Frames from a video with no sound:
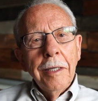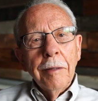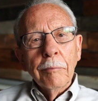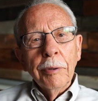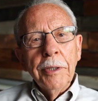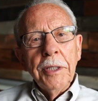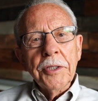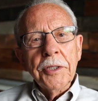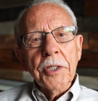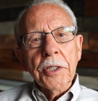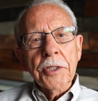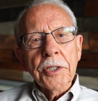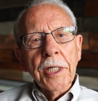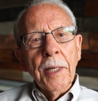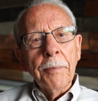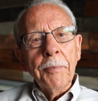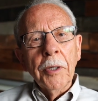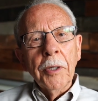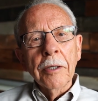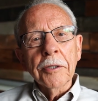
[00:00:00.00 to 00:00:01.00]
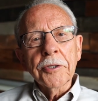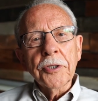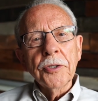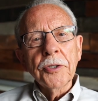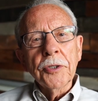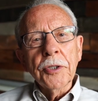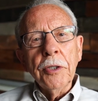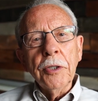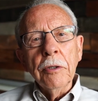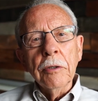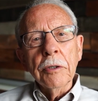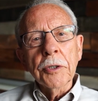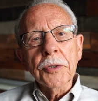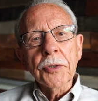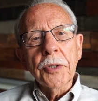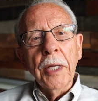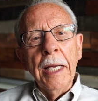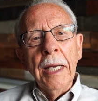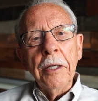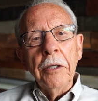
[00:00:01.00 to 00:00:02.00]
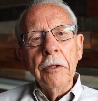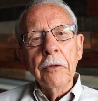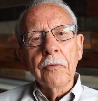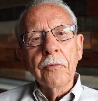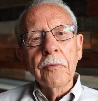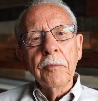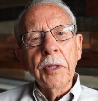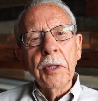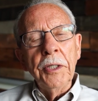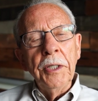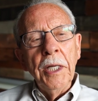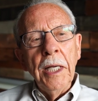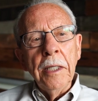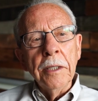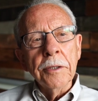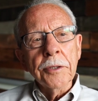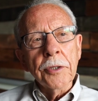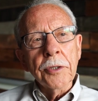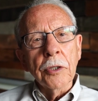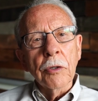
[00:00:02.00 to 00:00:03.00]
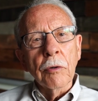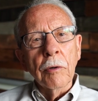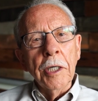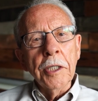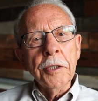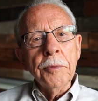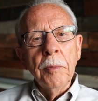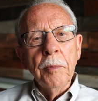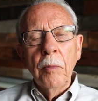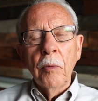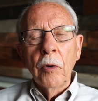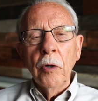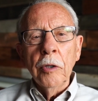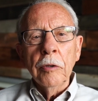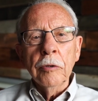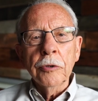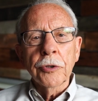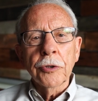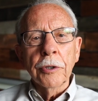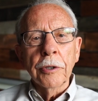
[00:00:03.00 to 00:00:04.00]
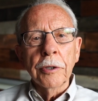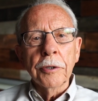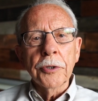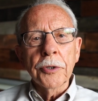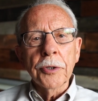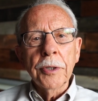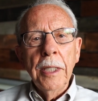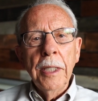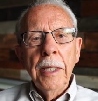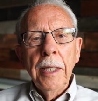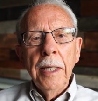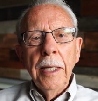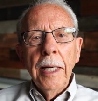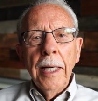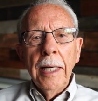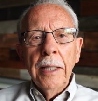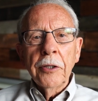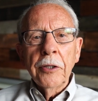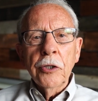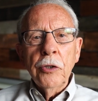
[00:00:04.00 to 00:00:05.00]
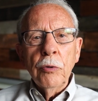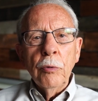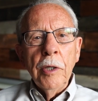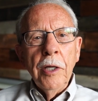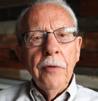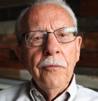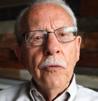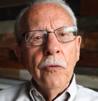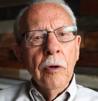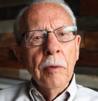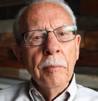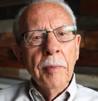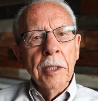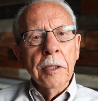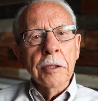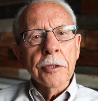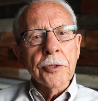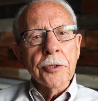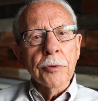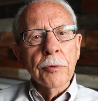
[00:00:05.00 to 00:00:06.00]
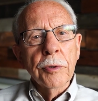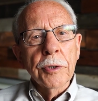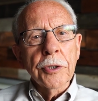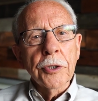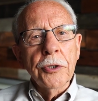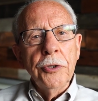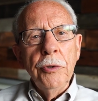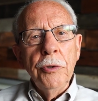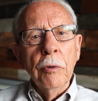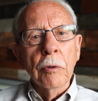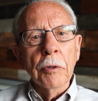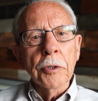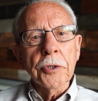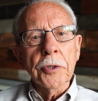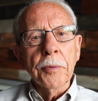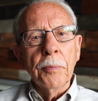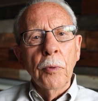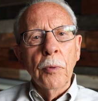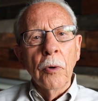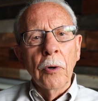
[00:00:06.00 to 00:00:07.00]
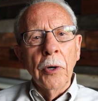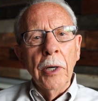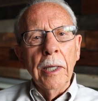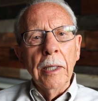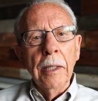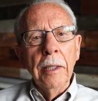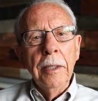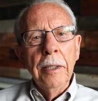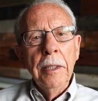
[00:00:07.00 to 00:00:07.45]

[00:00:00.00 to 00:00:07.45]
Please accept our sincerest thank you from the deacons at Christ Memorial Church and the 24 ministries that you are supporting.